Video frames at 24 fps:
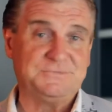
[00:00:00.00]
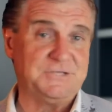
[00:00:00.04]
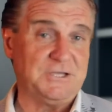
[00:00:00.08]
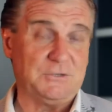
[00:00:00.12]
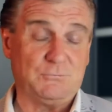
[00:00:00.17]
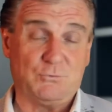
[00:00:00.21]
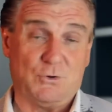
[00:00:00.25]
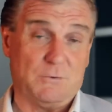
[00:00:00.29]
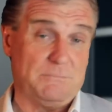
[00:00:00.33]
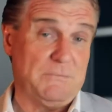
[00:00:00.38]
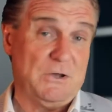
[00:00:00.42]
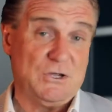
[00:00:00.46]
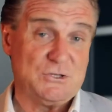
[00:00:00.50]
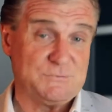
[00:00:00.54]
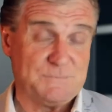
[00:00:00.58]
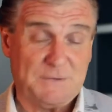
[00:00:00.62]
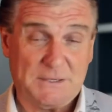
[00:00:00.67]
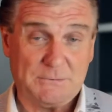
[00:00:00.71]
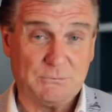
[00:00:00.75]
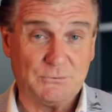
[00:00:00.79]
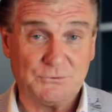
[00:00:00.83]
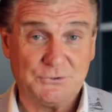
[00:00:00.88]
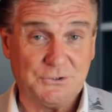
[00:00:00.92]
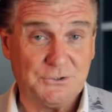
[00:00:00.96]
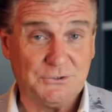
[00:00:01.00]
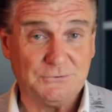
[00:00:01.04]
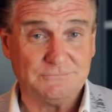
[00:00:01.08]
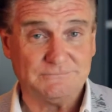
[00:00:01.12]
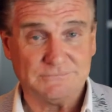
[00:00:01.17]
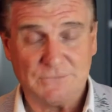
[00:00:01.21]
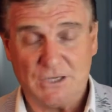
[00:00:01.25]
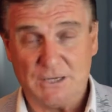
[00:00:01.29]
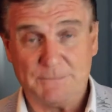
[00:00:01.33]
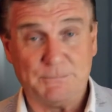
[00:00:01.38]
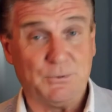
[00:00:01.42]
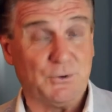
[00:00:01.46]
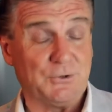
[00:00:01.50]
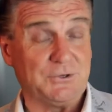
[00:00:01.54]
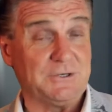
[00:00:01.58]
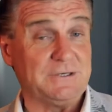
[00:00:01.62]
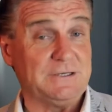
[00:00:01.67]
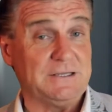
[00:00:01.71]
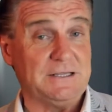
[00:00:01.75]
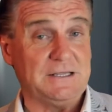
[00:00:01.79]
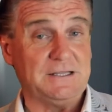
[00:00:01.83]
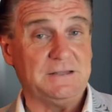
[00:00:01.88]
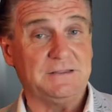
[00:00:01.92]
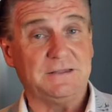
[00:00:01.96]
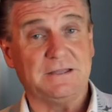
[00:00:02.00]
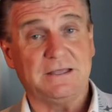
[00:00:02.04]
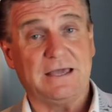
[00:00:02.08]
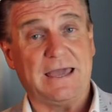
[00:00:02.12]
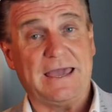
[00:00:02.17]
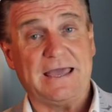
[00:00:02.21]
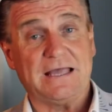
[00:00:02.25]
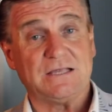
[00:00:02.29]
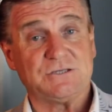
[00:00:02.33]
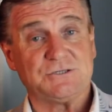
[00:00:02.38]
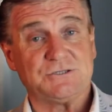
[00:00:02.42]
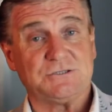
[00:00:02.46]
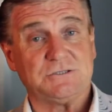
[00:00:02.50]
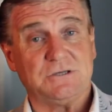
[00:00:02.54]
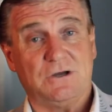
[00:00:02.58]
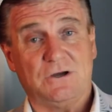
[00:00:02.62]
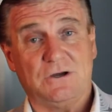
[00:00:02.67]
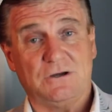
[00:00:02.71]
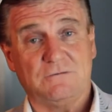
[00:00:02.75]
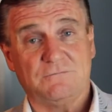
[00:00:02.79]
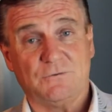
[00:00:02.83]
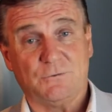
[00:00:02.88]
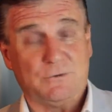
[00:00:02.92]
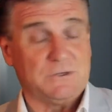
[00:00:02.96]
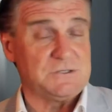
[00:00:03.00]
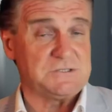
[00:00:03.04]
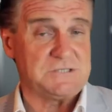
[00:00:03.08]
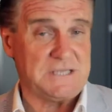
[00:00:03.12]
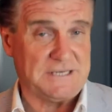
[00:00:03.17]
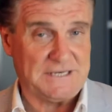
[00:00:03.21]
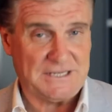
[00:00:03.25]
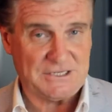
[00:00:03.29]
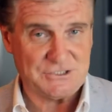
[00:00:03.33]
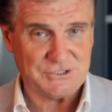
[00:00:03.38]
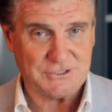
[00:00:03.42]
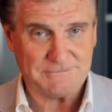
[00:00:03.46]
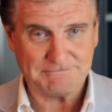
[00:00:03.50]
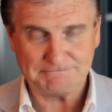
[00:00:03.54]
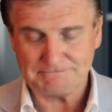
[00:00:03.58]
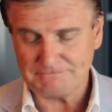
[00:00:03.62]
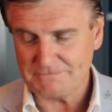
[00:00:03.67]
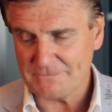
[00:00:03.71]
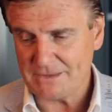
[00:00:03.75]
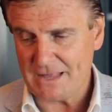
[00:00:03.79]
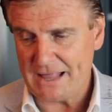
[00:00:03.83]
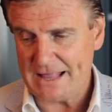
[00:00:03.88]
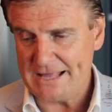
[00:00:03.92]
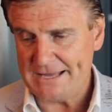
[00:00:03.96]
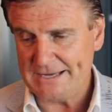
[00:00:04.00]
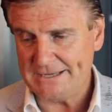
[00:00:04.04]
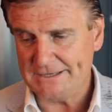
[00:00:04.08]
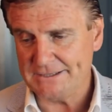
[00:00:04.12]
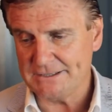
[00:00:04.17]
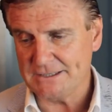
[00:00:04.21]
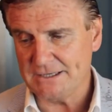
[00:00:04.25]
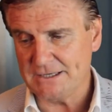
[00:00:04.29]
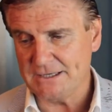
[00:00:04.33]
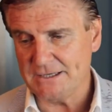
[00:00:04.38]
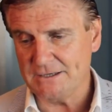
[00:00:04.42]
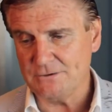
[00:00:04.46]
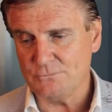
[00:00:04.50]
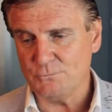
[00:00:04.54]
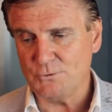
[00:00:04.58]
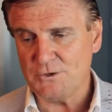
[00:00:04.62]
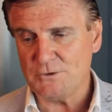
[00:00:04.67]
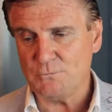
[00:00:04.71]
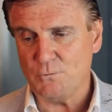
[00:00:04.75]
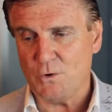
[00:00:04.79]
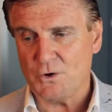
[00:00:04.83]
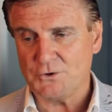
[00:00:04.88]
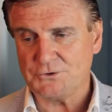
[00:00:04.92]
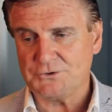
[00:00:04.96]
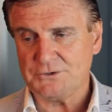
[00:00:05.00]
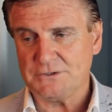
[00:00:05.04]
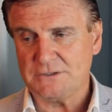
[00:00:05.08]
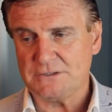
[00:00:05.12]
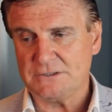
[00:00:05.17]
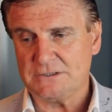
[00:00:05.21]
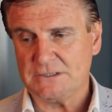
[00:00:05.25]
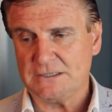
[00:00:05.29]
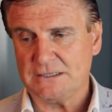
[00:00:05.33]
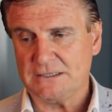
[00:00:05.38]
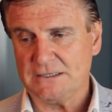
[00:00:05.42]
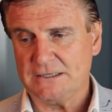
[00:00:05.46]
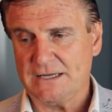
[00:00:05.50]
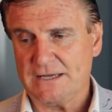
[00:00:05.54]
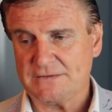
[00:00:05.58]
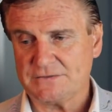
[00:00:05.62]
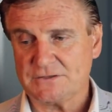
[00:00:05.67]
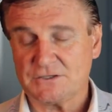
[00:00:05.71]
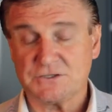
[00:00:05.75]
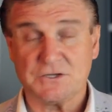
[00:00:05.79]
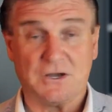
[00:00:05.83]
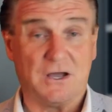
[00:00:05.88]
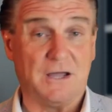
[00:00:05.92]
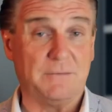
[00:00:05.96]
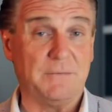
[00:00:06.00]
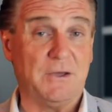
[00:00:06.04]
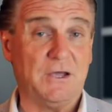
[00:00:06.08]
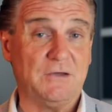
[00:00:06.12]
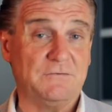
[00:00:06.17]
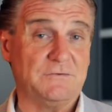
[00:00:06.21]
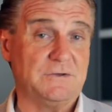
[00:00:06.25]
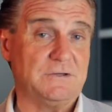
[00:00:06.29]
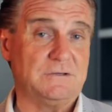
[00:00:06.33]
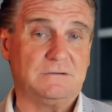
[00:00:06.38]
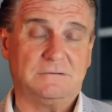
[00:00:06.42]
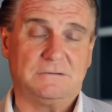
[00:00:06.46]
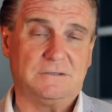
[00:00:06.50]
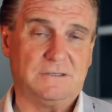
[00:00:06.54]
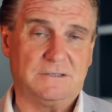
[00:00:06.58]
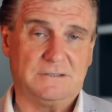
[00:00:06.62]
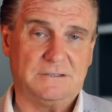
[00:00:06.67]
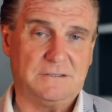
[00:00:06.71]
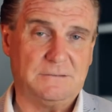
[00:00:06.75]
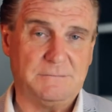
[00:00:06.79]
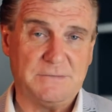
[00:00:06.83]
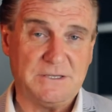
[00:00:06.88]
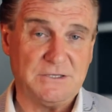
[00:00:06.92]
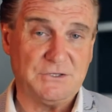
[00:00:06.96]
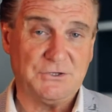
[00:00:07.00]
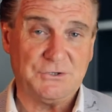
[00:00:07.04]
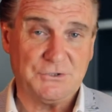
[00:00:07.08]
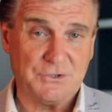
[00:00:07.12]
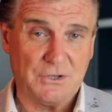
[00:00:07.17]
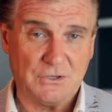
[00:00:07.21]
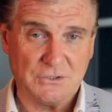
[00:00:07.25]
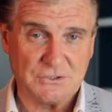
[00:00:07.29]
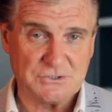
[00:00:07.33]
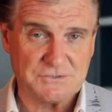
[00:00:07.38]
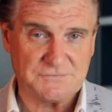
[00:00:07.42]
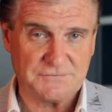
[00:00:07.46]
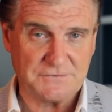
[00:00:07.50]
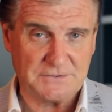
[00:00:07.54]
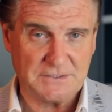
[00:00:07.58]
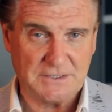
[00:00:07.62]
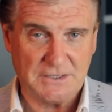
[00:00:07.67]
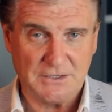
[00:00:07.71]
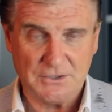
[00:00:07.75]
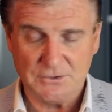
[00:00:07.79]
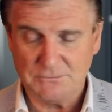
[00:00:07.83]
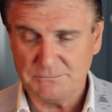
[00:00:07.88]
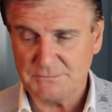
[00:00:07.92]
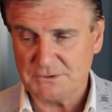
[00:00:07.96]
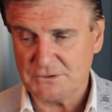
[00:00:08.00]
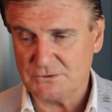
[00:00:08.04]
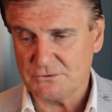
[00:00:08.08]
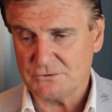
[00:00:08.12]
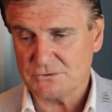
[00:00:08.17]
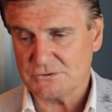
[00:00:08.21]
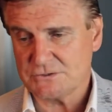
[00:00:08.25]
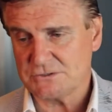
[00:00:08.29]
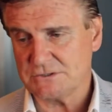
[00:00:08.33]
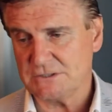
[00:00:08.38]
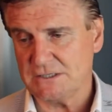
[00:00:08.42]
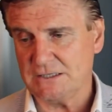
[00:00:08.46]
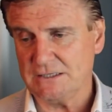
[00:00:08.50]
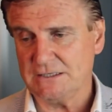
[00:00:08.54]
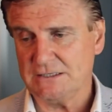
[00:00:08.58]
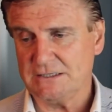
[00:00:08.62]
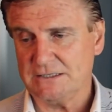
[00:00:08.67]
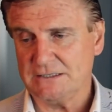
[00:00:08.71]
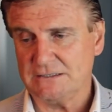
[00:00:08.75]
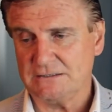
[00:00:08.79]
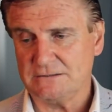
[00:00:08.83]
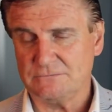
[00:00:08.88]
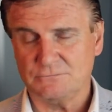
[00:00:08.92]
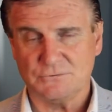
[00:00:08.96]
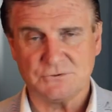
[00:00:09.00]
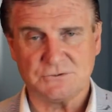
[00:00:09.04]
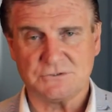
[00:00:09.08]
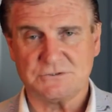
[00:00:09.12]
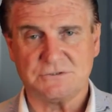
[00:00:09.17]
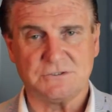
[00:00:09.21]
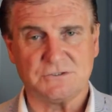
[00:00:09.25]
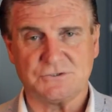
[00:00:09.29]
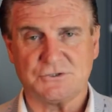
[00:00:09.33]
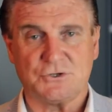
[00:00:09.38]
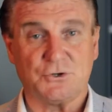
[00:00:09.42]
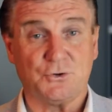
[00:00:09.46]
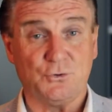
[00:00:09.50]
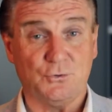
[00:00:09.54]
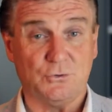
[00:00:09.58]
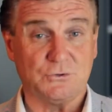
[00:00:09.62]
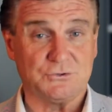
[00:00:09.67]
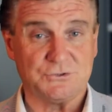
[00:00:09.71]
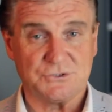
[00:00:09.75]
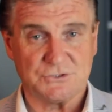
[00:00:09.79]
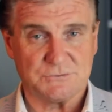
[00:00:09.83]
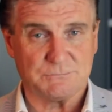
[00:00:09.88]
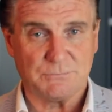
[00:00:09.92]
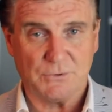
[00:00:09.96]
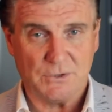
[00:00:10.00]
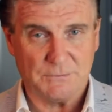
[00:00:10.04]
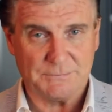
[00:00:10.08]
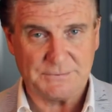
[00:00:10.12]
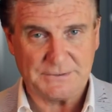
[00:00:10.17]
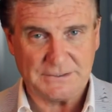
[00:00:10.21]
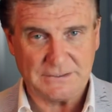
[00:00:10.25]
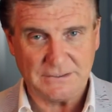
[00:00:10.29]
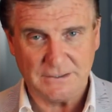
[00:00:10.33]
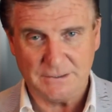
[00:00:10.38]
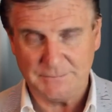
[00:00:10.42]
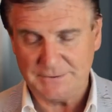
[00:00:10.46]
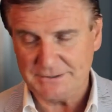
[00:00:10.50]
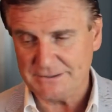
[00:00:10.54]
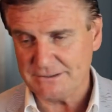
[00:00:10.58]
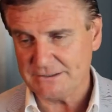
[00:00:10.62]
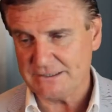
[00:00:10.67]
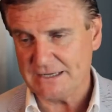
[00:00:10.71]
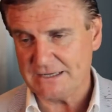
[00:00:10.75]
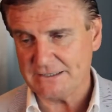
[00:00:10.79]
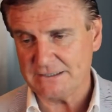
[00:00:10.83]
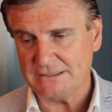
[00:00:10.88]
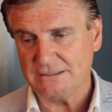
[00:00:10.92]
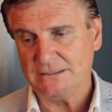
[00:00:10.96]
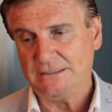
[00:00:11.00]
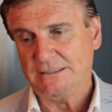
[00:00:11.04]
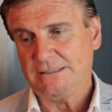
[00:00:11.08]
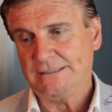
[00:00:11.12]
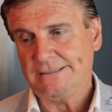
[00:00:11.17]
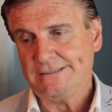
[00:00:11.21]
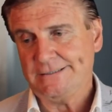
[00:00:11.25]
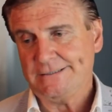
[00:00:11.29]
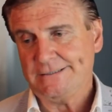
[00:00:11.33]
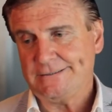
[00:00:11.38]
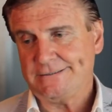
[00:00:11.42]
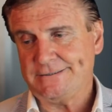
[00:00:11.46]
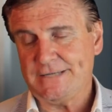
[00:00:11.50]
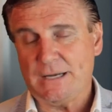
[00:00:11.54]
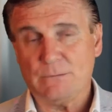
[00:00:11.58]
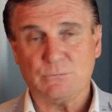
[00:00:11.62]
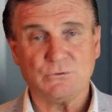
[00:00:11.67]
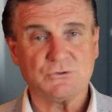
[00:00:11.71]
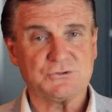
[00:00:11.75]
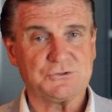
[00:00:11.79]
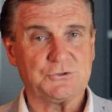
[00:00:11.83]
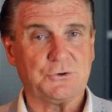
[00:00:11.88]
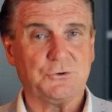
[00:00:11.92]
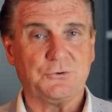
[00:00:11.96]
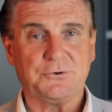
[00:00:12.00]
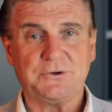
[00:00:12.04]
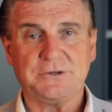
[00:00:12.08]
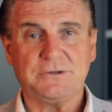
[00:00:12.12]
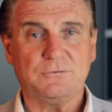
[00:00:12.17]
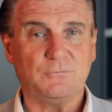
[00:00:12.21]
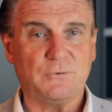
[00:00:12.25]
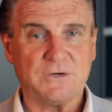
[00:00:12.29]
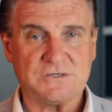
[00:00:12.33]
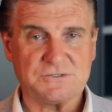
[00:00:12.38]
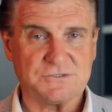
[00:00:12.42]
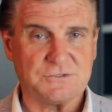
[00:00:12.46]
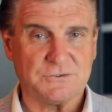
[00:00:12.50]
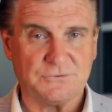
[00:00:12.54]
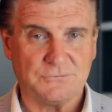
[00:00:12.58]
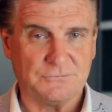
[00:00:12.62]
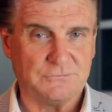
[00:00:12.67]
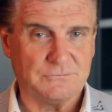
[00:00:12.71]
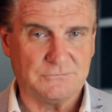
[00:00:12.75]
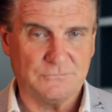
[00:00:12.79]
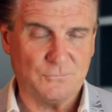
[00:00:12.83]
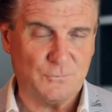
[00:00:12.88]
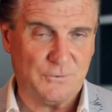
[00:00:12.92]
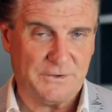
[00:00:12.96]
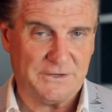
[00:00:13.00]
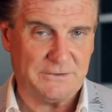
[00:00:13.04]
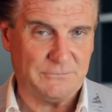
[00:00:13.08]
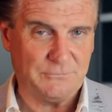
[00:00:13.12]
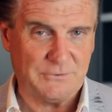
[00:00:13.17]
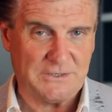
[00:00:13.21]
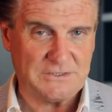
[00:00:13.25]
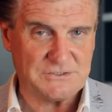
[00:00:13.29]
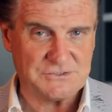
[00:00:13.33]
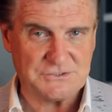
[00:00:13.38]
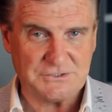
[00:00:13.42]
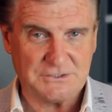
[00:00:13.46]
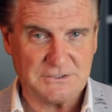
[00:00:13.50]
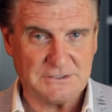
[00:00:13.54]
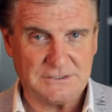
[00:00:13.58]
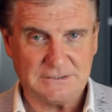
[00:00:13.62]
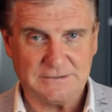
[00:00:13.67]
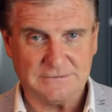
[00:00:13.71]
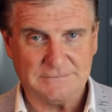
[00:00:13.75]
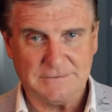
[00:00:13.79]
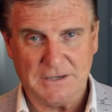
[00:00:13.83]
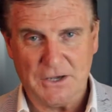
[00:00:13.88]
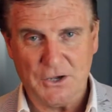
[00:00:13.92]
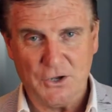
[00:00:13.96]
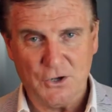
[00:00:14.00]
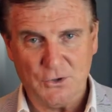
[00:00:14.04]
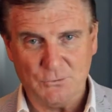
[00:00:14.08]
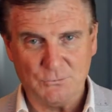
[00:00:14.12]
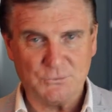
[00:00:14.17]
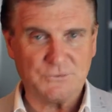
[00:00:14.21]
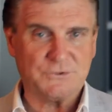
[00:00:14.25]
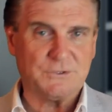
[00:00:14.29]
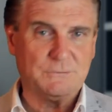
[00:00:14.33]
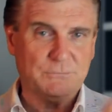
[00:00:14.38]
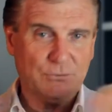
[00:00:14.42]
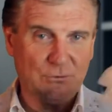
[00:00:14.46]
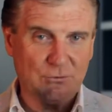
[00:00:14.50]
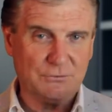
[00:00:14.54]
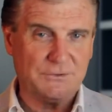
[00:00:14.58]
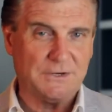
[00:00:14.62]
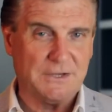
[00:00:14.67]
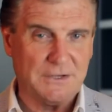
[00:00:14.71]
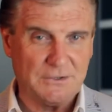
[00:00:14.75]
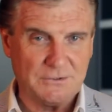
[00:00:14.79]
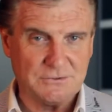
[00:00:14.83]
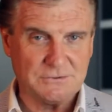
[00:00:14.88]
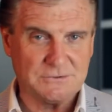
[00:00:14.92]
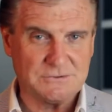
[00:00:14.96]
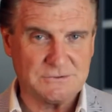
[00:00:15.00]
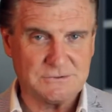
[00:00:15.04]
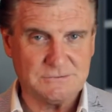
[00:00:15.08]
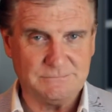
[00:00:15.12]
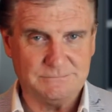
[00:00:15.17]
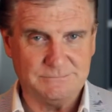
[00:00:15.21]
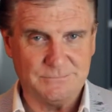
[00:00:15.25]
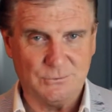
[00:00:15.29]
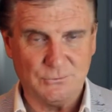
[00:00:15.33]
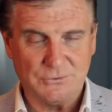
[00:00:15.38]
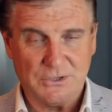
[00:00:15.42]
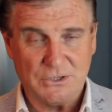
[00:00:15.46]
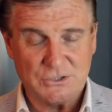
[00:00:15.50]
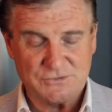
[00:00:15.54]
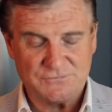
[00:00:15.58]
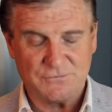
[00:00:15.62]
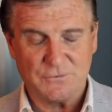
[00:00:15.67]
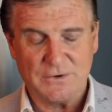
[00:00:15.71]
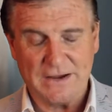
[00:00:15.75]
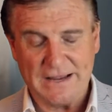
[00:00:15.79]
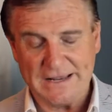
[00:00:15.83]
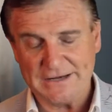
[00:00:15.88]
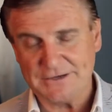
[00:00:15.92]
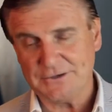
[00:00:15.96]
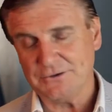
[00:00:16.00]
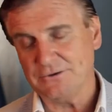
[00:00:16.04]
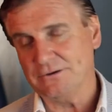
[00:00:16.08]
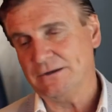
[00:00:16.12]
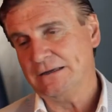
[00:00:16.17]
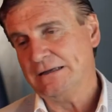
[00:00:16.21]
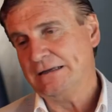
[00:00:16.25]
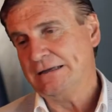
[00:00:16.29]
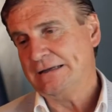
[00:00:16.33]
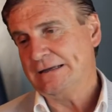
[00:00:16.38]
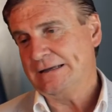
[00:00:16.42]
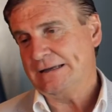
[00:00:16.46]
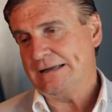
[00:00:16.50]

did what most people do. I put it in the hands of a real estate agent. And uh, we wanted uh, at the time over a million dollars for the home because uh, it was just a gorgeous property. I mean, it had a double story Western red cedar home with the bullnose, bullnose veranda.